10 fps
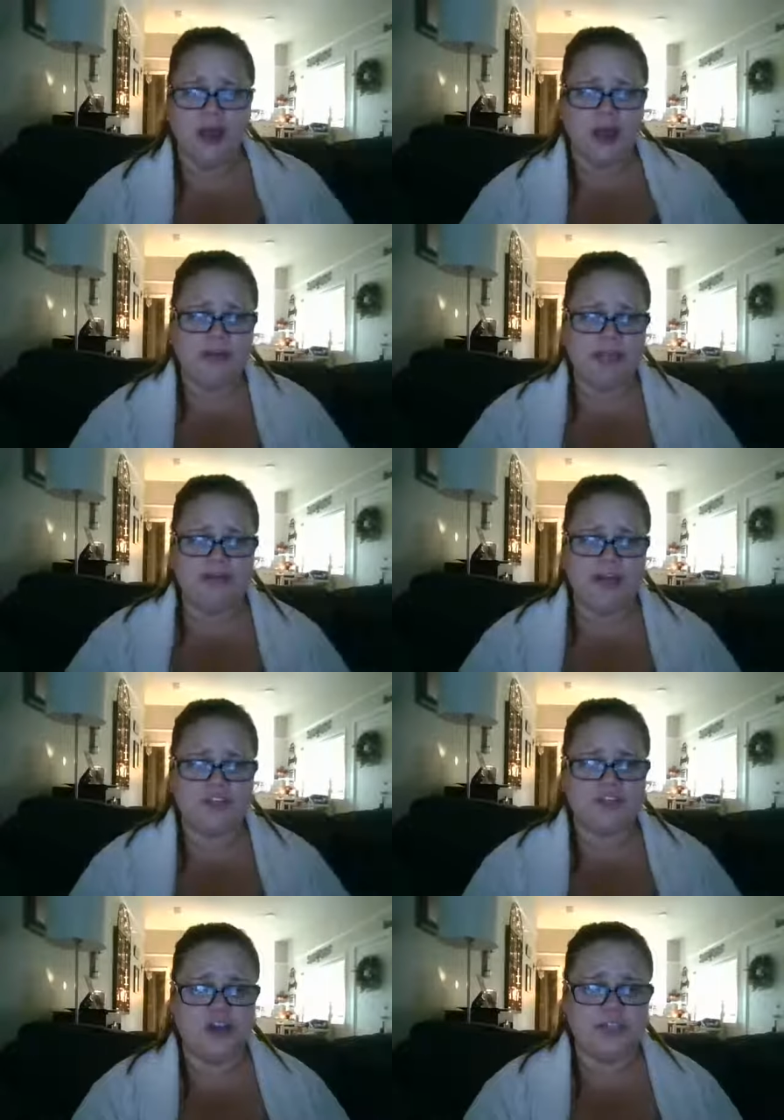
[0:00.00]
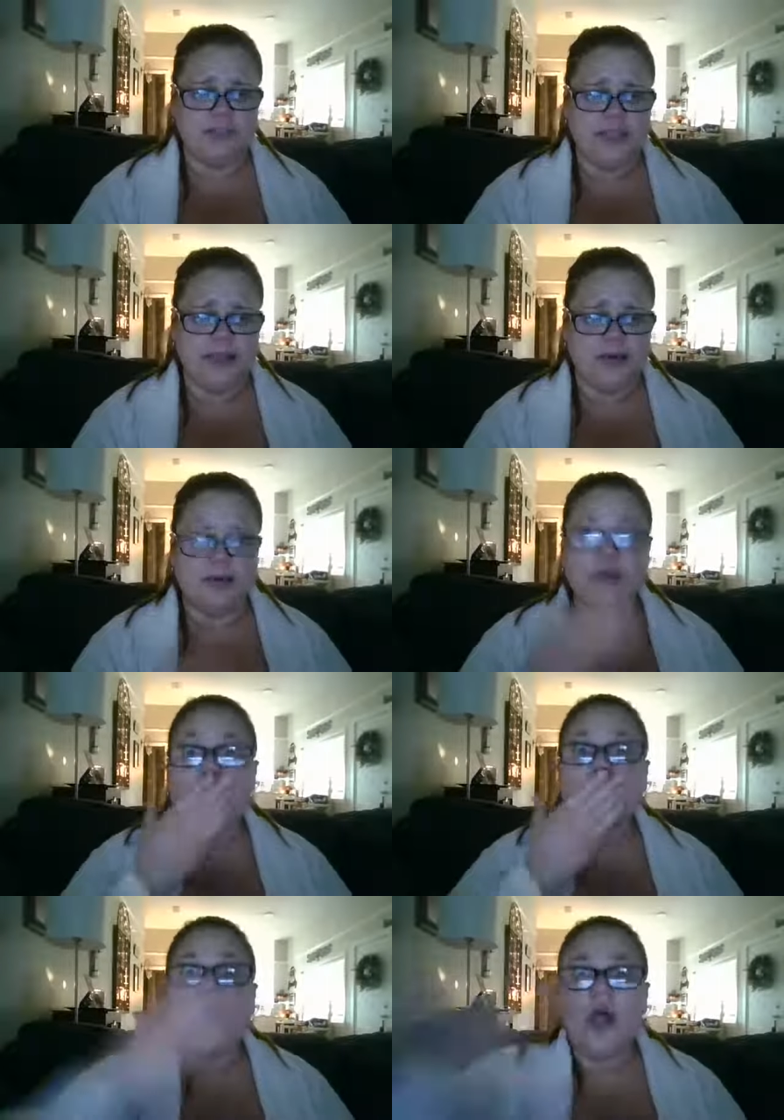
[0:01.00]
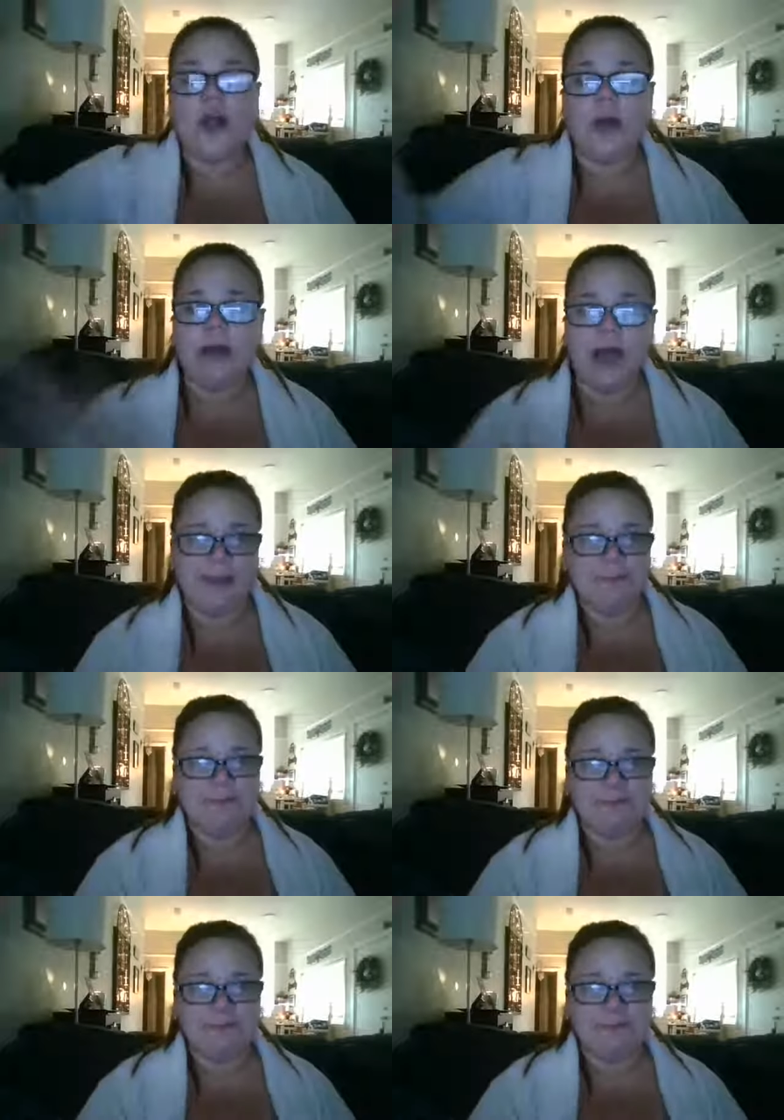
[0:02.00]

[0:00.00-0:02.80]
All right. I'll talk to you later. Goodbye.